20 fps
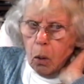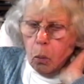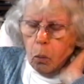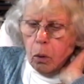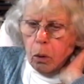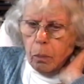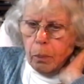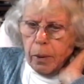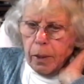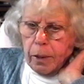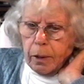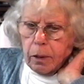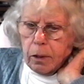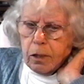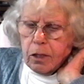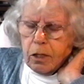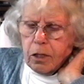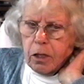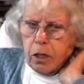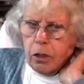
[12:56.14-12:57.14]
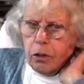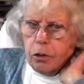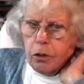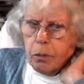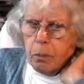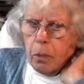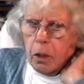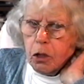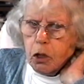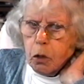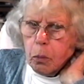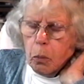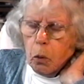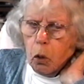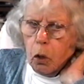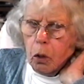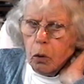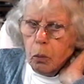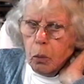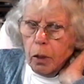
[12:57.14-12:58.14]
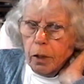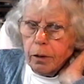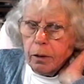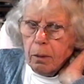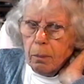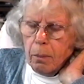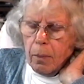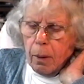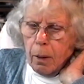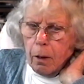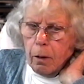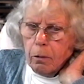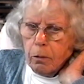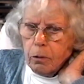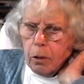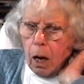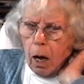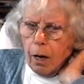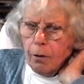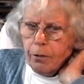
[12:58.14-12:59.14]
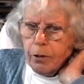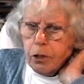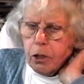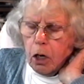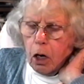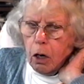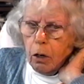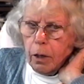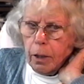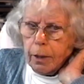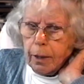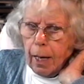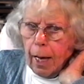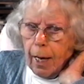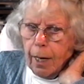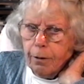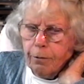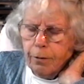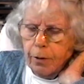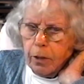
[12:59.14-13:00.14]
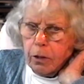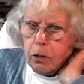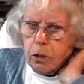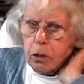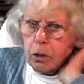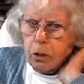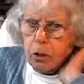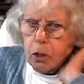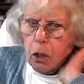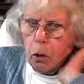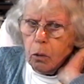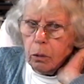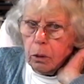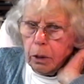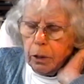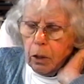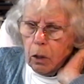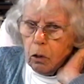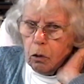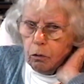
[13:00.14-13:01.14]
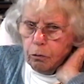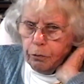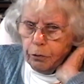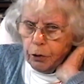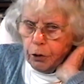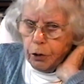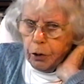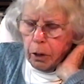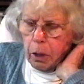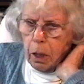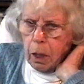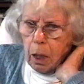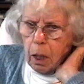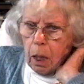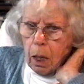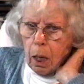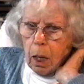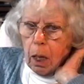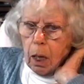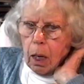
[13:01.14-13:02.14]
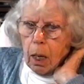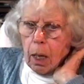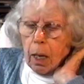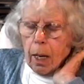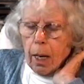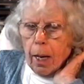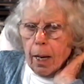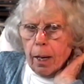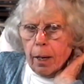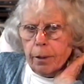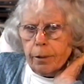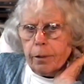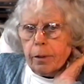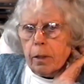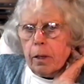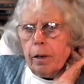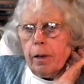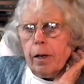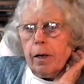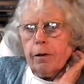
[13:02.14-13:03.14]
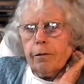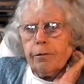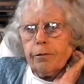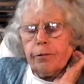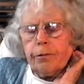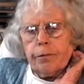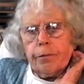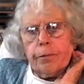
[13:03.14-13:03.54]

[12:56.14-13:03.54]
will be considered much more when the avataric advent is totally over. And if